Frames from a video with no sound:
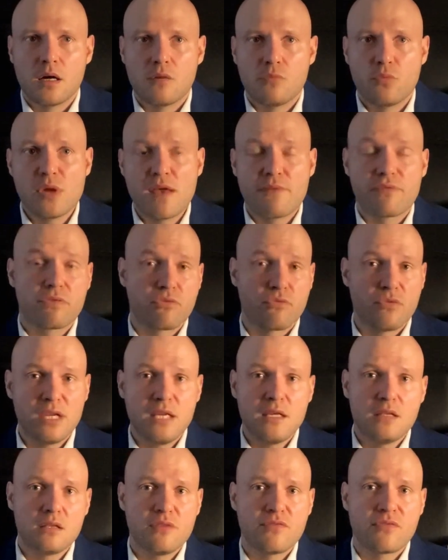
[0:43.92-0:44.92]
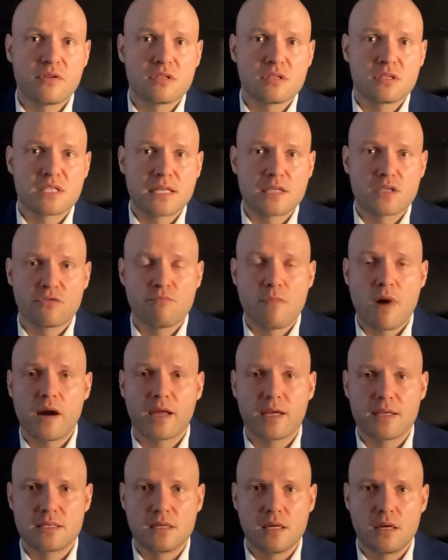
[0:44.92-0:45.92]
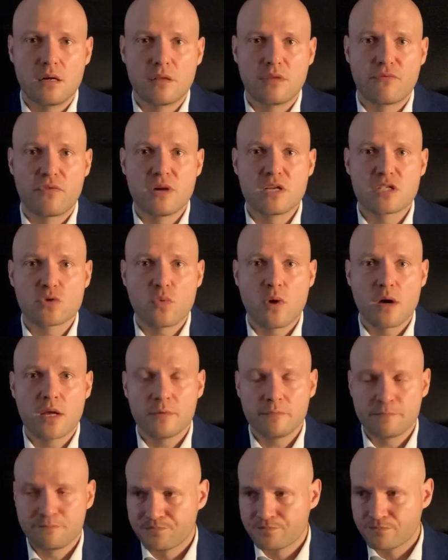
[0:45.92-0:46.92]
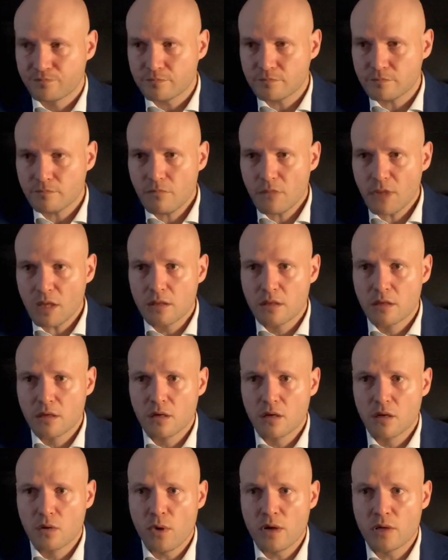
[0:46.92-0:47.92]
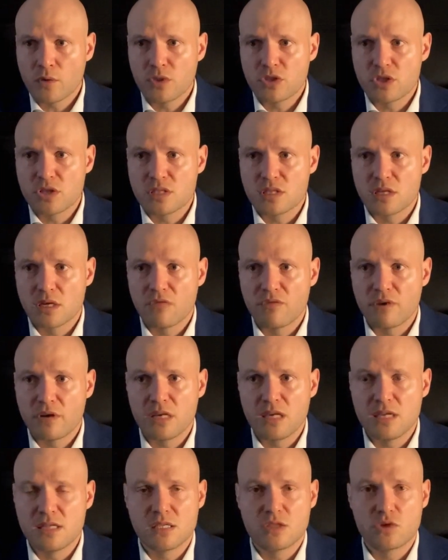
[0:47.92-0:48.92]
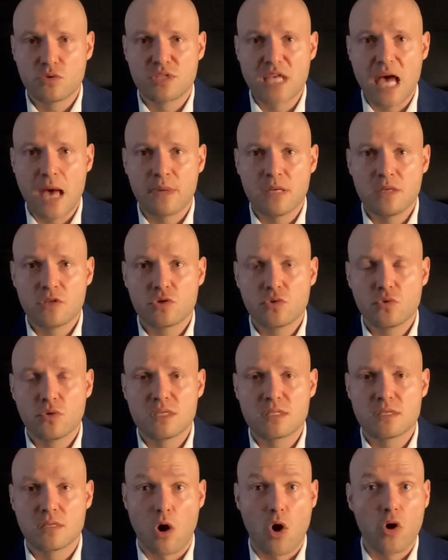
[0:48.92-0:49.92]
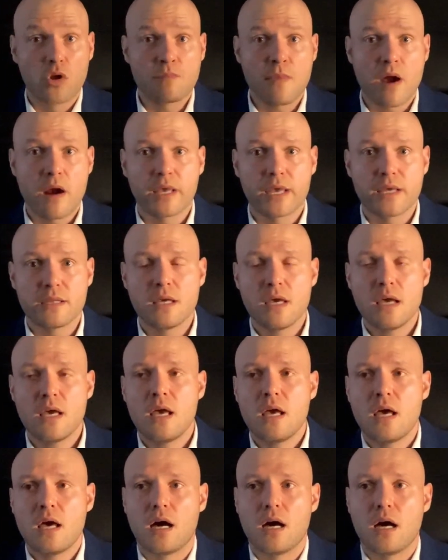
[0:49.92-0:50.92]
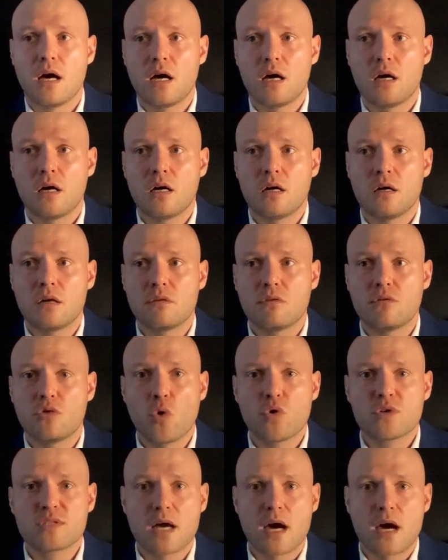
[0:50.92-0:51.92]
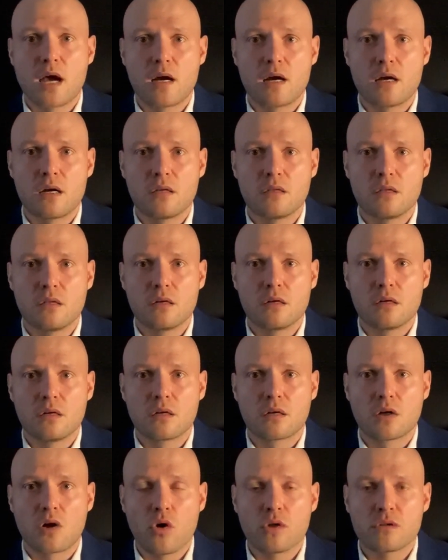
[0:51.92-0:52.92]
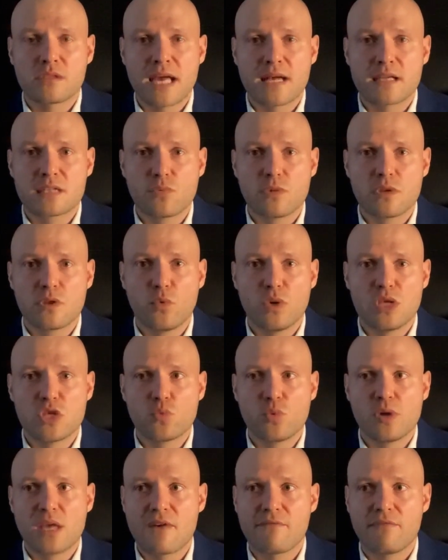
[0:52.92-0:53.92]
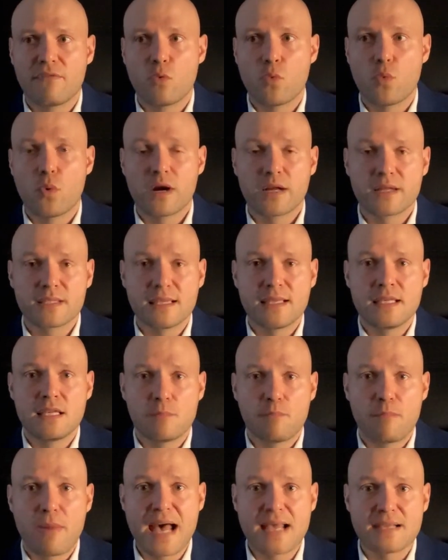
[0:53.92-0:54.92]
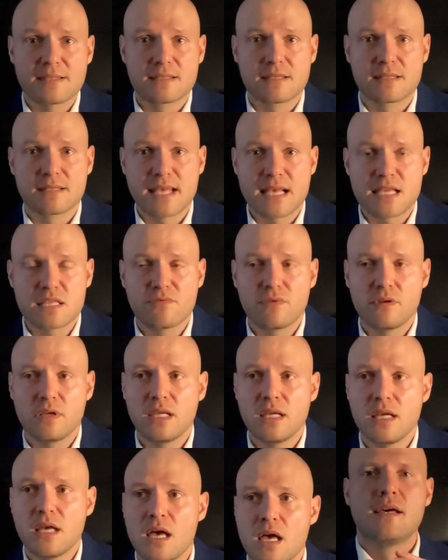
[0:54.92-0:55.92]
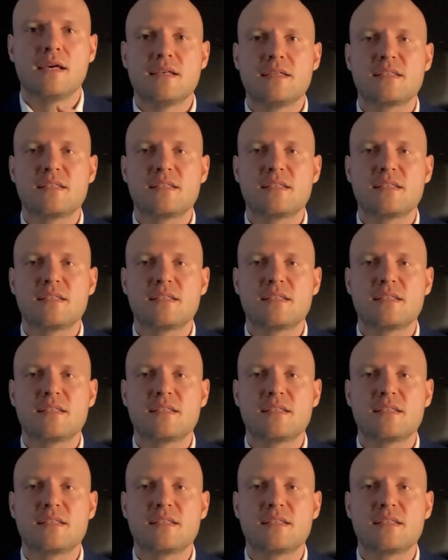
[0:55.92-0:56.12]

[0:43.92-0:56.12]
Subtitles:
We have 3 different sets of markets here. The first one, the one which is very easy to tap into, is the hot market. Those are the contacts with which we have worked in the past successfully.